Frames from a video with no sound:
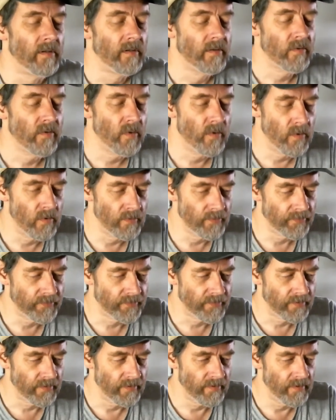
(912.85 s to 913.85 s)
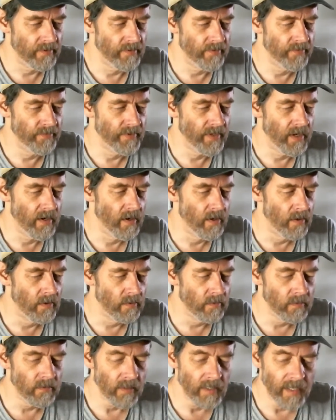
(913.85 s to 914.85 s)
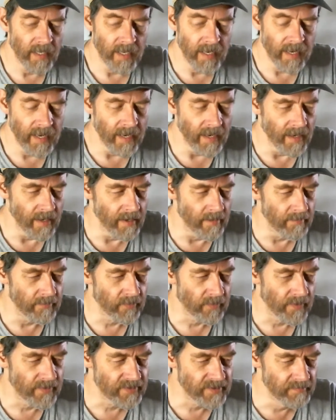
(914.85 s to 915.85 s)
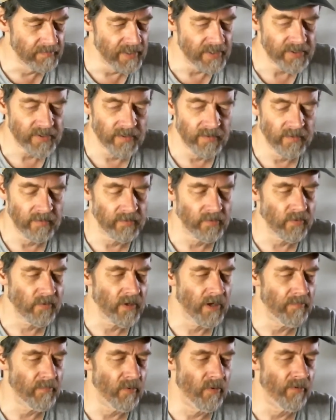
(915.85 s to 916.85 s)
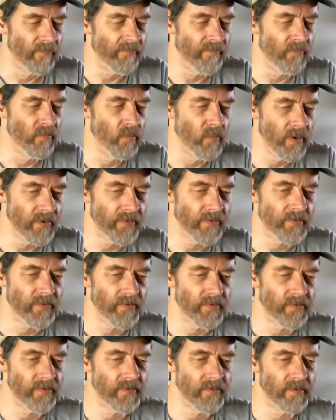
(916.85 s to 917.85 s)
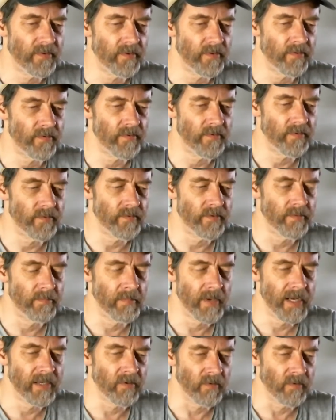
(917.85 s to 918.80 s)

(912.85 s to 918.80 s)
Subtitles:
caused the whole transmission to come off with the main